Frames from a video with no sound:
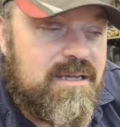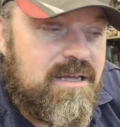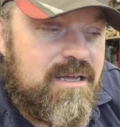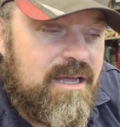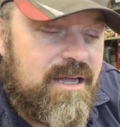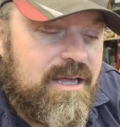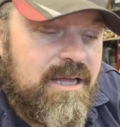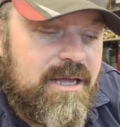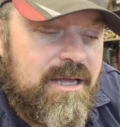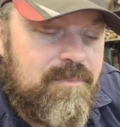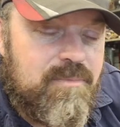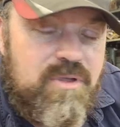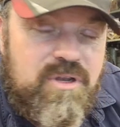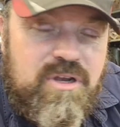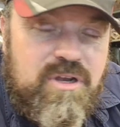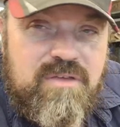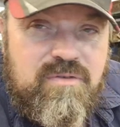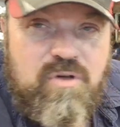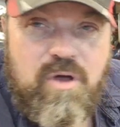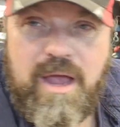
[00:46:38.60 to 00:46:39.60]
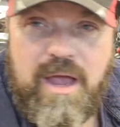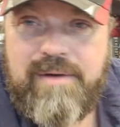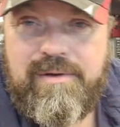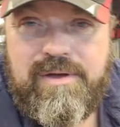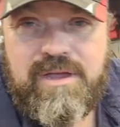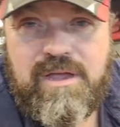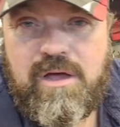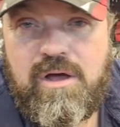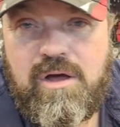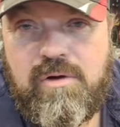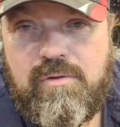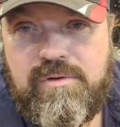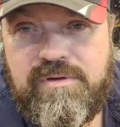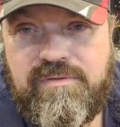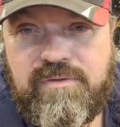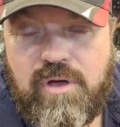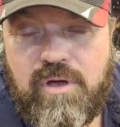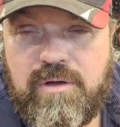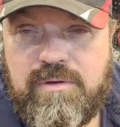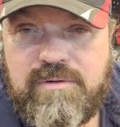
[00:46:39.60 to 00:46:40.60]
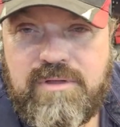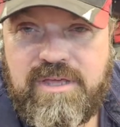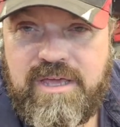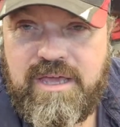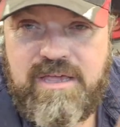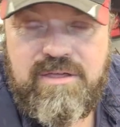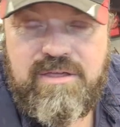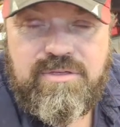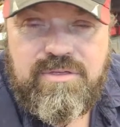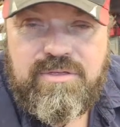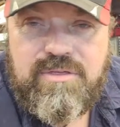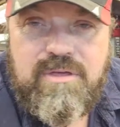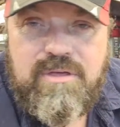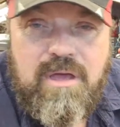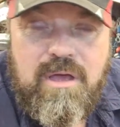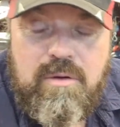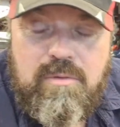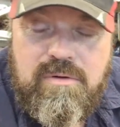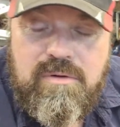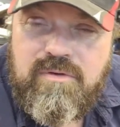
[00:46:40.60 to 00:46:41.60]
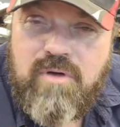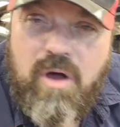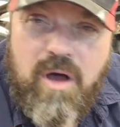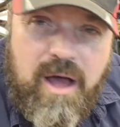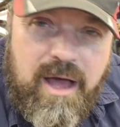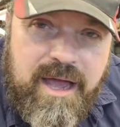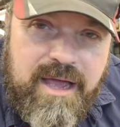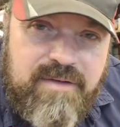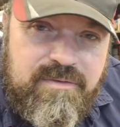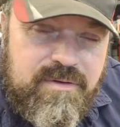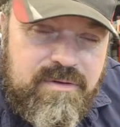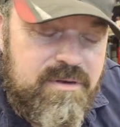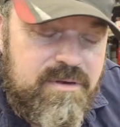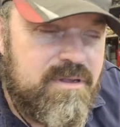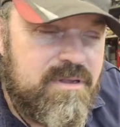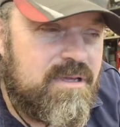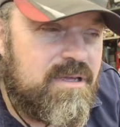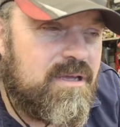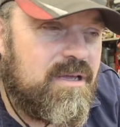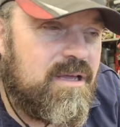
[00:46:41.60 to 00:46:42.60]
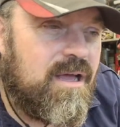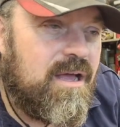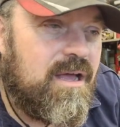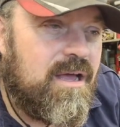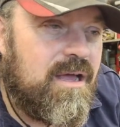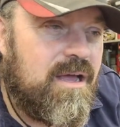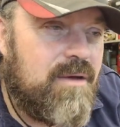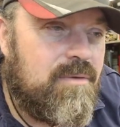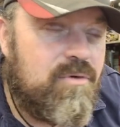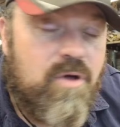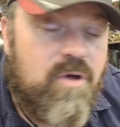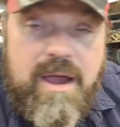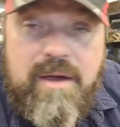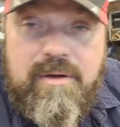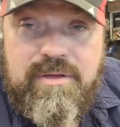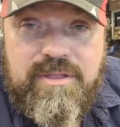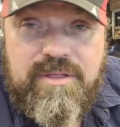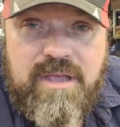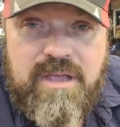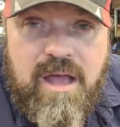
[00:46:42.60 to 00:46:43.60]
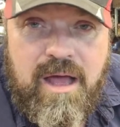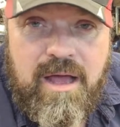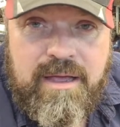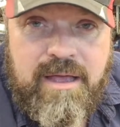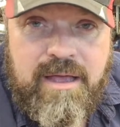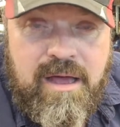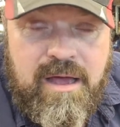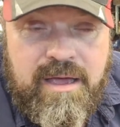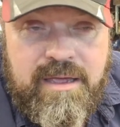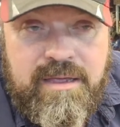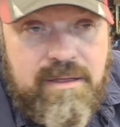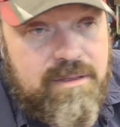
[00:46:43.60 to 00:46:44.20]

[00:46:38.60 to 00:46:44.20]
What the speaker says: You know, you've got Eric O, we've got Keith, we've got Ivan, we've got Eric the Car Guy.